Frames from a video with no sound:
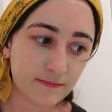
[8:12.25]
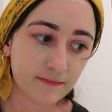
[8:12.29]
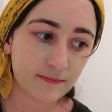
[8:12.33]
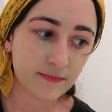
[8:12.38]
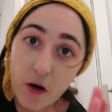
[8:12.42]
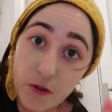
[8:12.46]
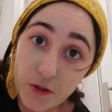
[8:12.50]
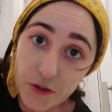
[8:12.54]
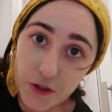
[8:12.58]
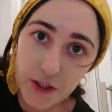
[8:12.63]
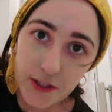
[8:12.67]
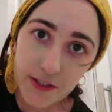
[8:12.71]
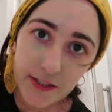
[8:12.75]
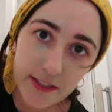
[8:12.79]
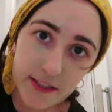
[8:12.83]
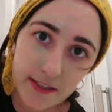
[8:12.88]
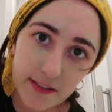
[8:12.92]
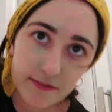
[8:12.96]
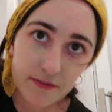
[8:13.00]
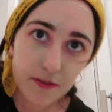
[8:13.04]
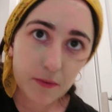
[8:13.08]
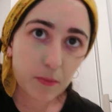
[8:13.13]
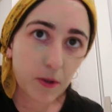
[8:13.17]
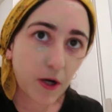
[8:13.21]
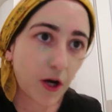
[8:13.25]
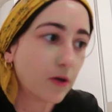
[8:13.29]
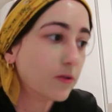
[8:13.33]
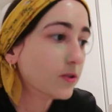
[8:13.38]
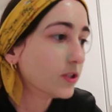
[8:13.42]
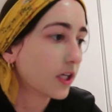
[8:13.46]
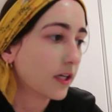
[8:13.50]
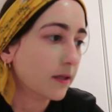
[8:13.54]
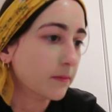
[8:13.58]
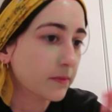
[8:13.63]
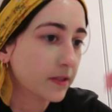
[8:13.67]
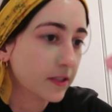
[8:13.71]
Alternative
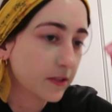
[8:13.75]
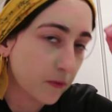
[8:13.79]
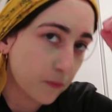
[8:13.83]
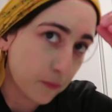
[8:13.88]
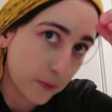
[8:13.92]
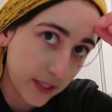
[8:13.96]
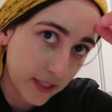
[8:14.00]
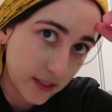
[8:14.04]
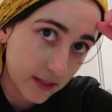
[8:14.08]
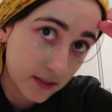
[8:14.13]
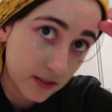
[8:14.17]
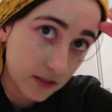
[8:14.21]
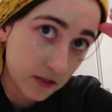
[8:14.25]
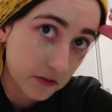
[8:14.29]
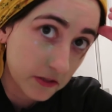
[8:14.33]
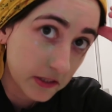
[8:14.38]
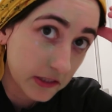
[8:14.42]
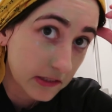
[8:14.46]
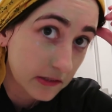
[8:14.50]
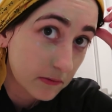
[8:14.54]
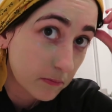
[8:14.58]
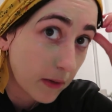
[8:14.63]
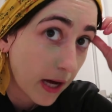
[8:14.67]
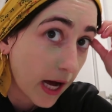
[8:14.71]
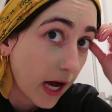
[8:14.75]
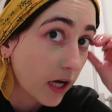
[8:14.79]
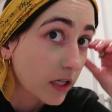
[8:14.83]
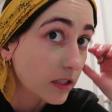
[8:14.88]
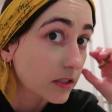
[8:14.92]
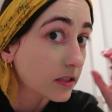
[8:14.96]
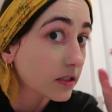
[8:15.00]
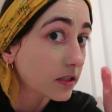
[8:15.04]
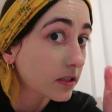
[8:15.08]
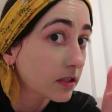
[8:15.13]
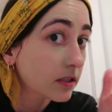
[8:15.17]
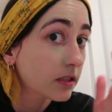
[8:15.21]
approach, I'm gonna wait until this
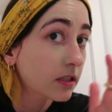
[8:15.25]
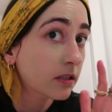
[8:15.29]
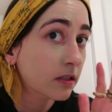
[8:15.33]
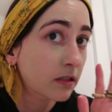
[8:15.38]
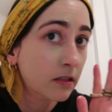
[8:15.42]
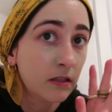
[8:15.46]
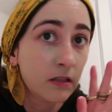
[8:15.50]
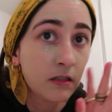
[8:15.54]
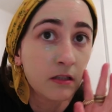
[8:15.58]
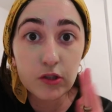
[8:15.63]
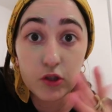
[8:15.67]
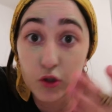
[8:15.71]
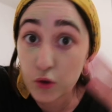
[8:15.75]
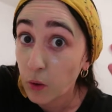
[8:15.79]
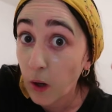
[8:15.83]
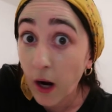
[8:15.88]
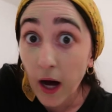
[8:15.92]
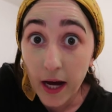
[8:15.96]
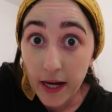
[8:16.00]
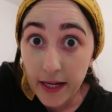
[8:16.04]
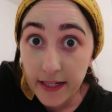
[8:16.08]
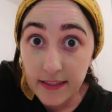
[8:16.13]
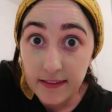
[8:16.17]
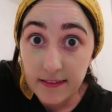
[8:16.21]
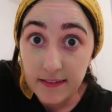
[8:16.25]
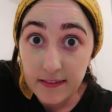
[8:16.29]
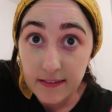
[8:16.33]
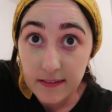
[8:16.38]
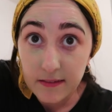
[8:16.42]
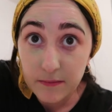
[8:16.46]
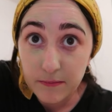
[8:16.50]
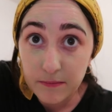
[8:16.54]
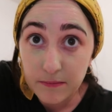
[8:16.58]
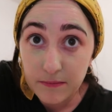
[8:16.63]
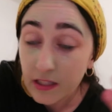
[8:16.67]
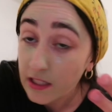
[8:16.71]
mask
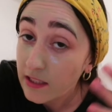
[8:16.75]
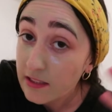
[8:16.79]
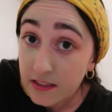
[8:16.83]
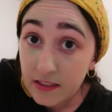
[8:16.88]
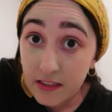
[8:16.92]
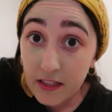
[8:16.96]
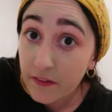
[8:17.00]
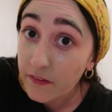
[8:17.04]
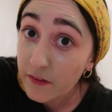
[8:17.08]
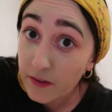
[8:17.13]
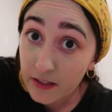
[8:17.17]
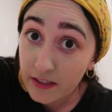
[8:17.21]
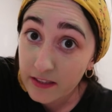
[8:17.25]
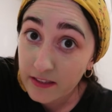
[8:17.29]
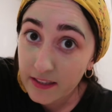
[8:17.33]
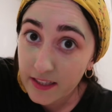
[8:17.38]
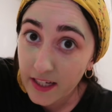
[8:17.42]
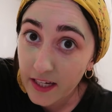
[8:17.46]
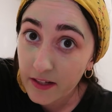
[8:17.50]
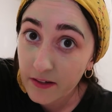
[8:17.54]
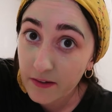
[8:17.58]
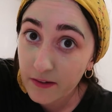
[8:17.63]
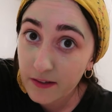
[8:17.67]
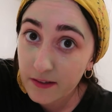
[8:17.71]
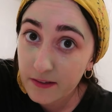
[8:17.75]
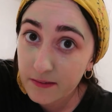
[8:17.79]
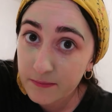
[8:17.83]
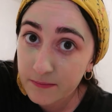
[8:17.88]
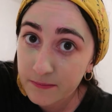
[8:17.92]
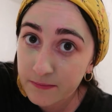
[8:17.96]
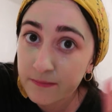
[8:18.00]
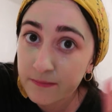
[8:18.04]
dries. That's another indicator.